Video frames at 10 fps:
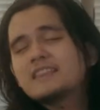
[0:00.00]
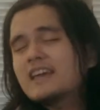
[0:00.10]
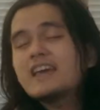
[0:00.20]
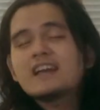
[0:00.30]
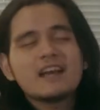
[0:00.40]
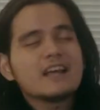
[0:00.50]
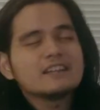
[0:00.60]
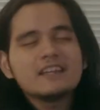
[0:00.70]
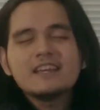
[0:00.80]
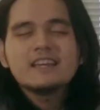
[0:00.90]
thing I
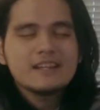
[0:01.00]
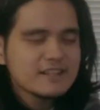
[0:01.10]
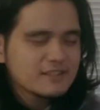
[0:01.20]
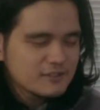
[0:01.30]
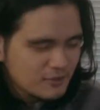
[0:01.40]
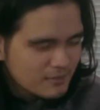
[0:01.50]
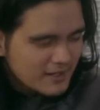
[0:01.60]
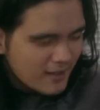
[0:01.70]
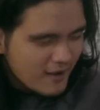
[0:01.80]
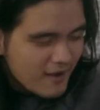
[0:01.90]
need is to be
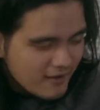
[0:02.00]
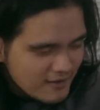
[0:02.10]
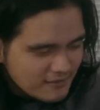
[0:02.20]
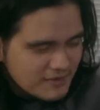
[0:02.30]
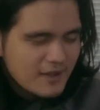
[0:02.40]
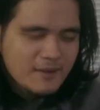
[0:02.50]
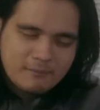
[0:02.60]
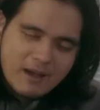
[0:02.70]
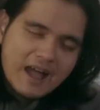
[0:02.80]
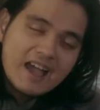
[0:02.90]
loved
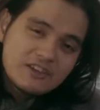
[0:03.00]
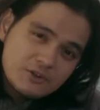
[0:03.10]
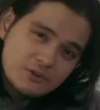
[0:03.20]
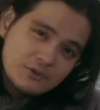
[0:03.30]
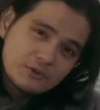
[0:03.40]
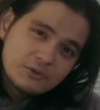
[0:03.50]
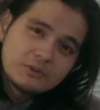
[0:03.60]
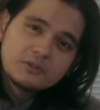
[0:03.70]
by you.